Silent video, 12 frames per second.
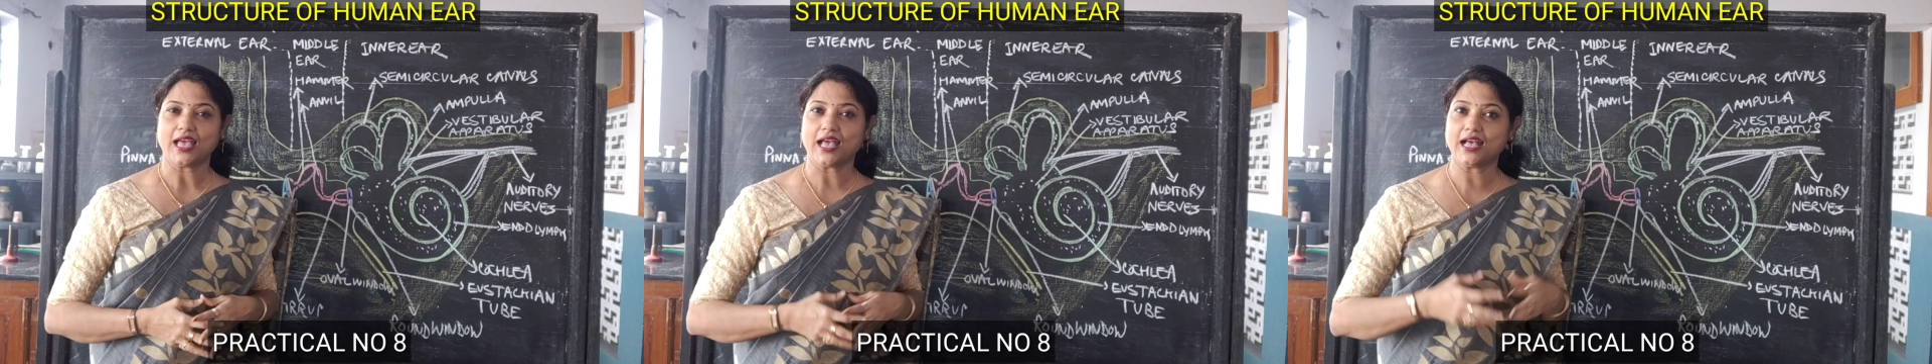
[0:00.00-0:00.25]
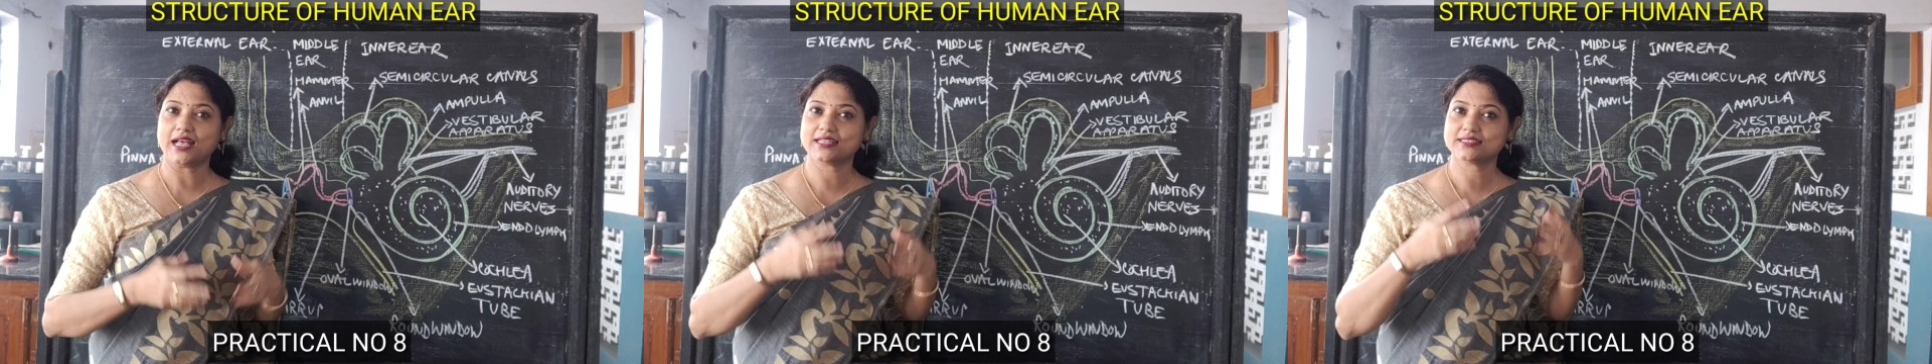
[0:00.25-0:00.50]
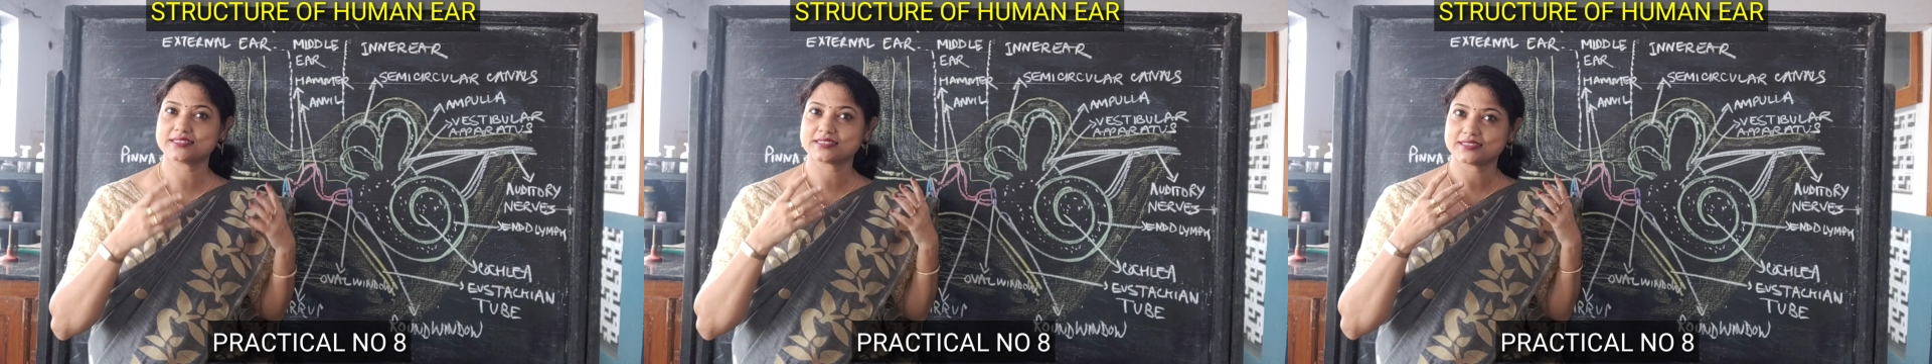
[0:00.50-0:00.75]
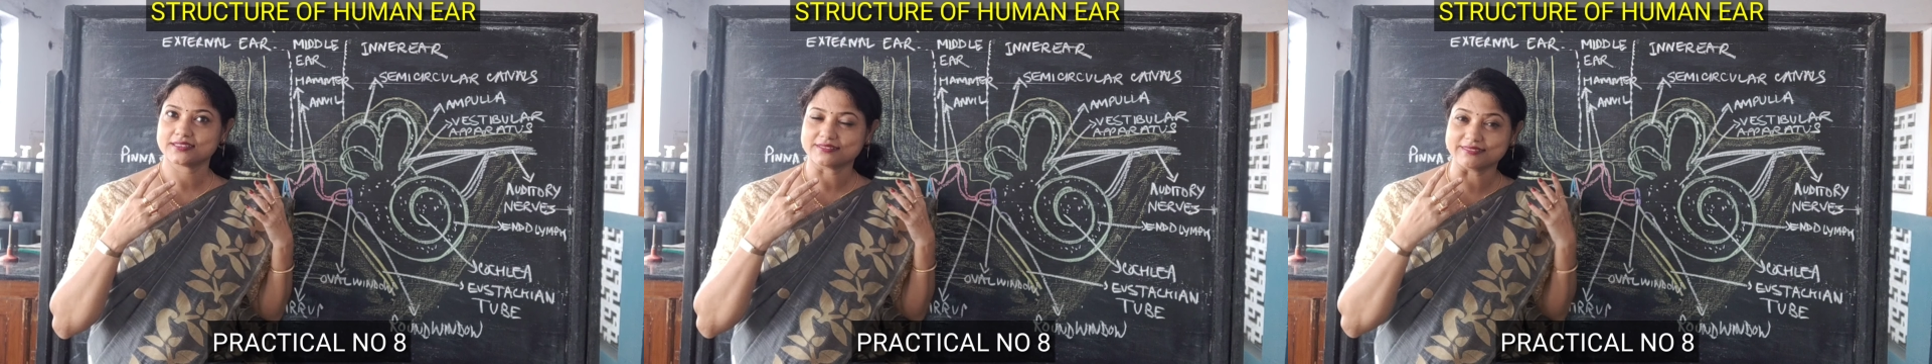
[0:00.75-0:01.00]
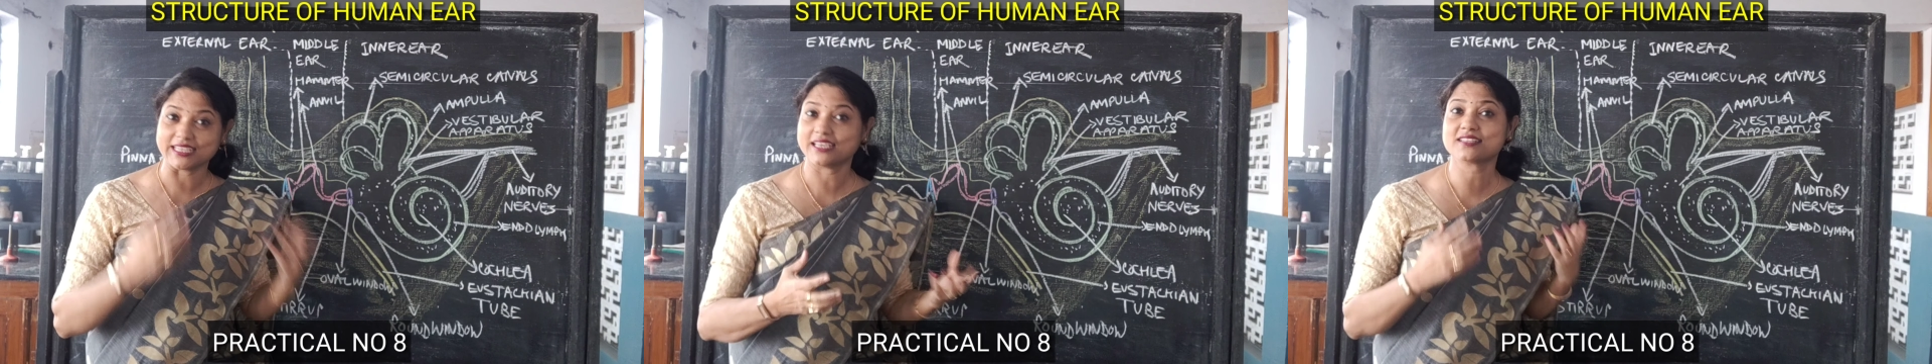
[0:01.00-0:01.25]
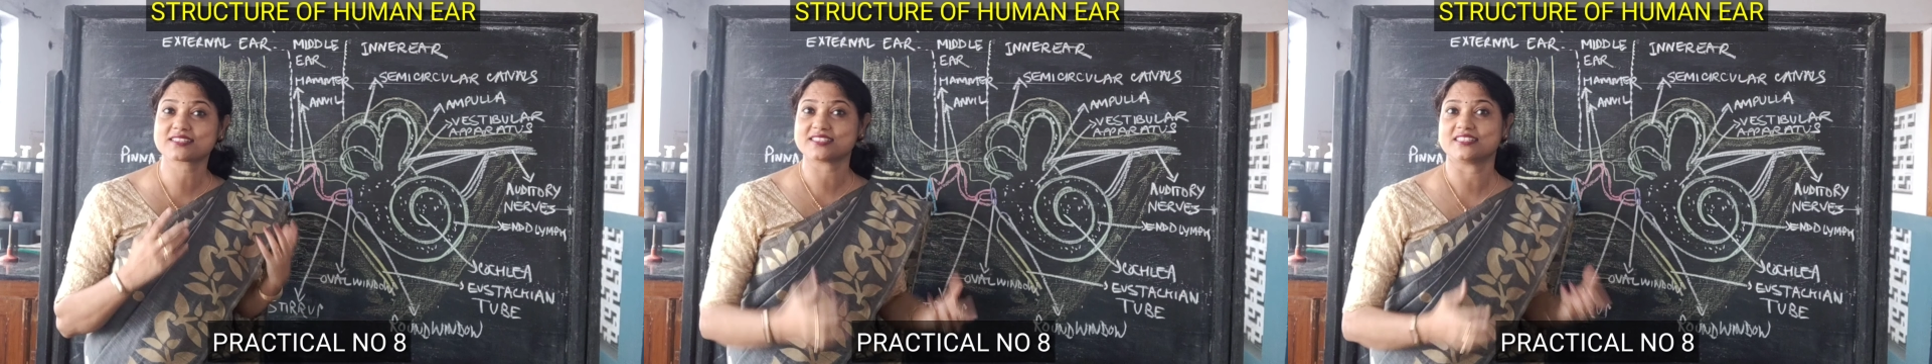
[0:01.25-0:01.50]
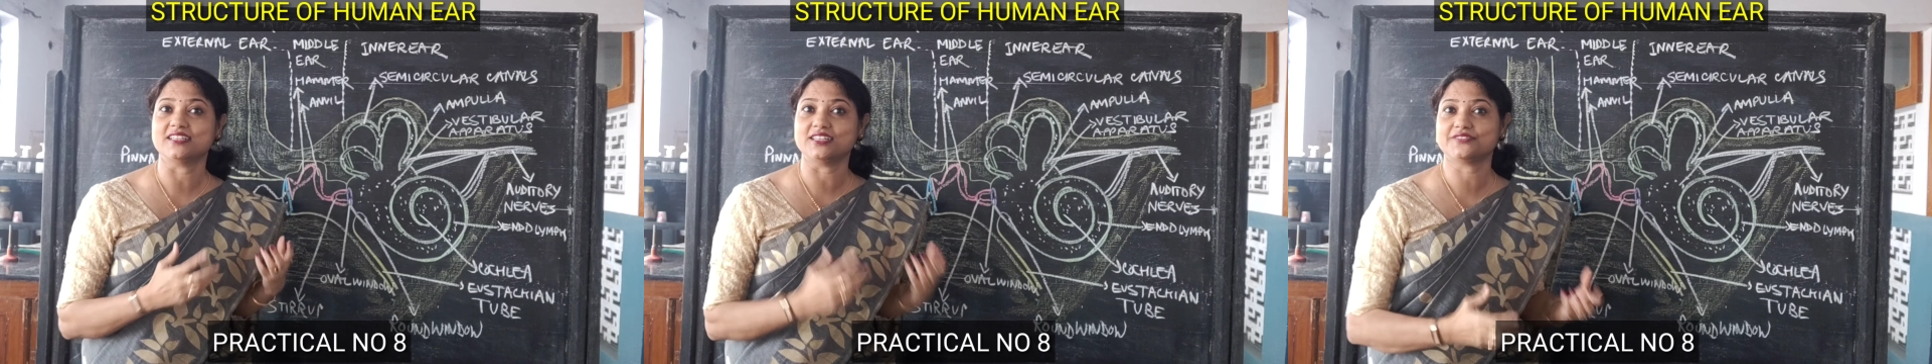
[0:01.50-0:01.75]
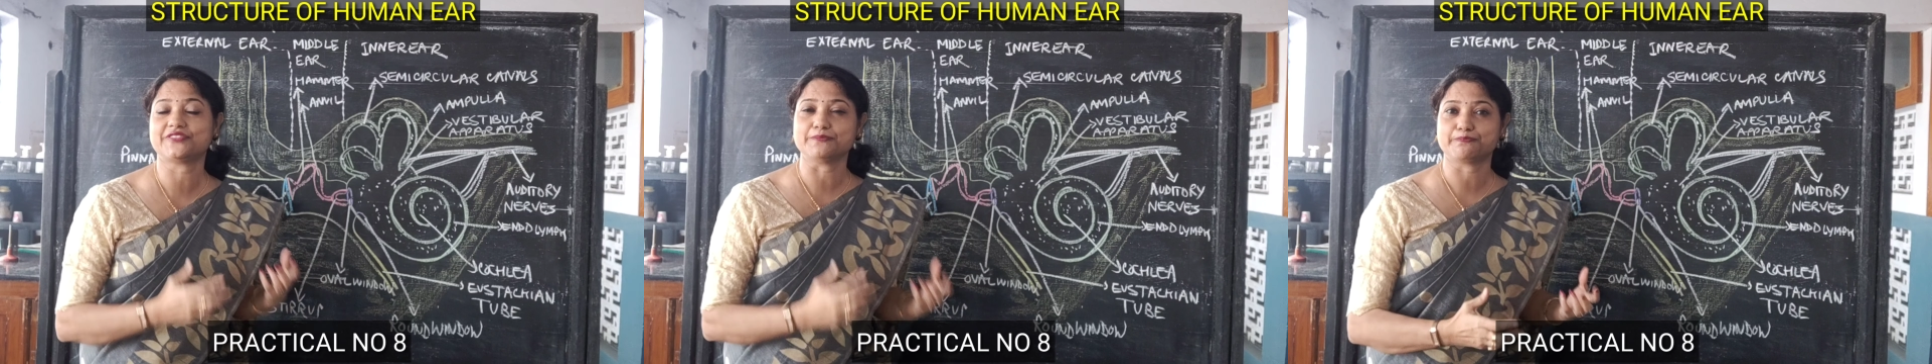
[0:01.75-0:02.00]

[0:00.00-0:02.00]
And these nerve